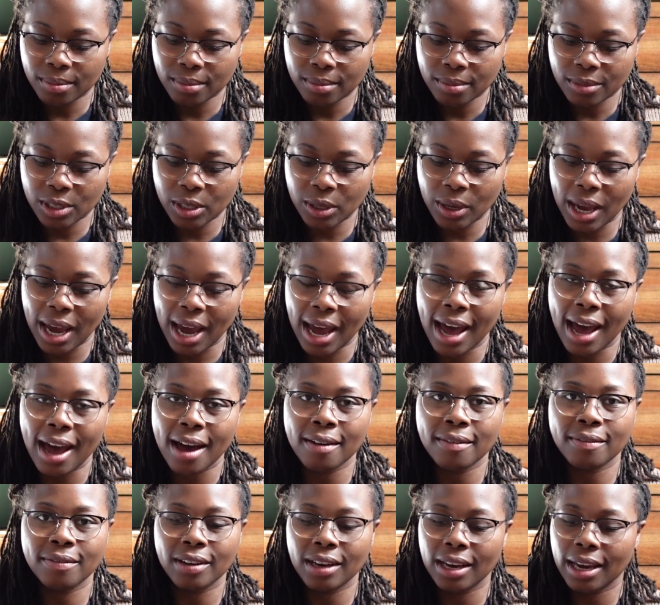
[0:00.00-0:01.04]
So yeah, I
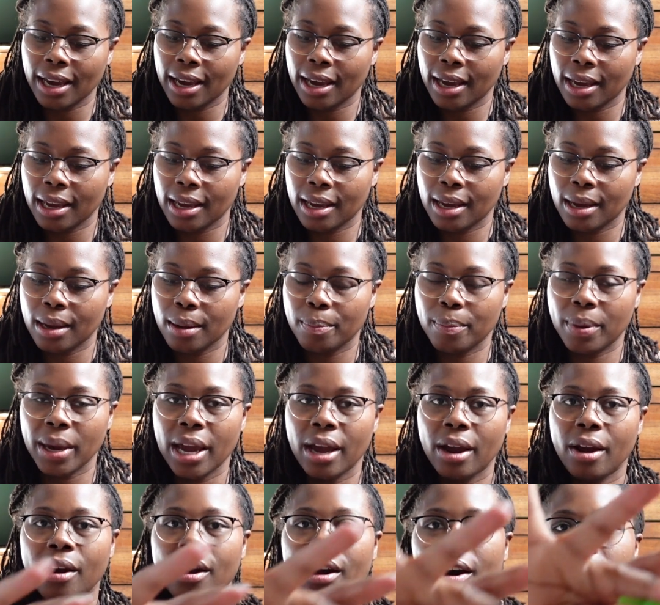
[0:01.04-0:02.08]
have a
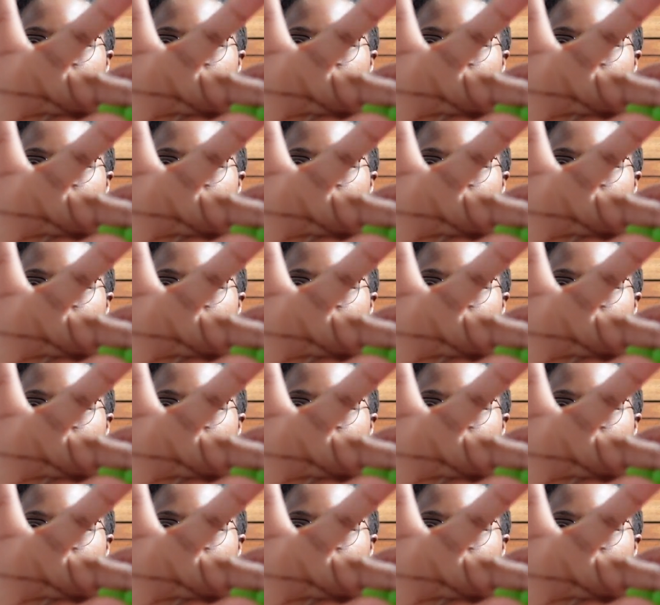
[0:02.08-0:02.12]
pair